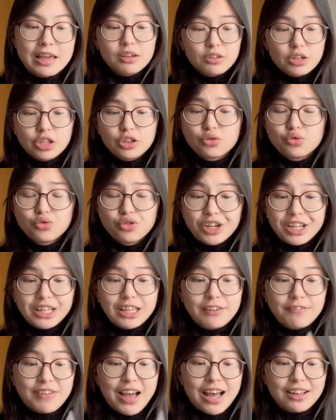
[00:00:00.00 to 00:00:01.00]
It's
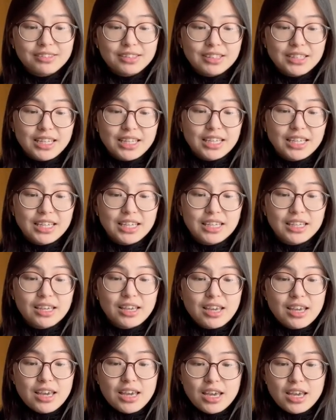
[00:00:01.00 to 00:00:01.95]
really fascinating.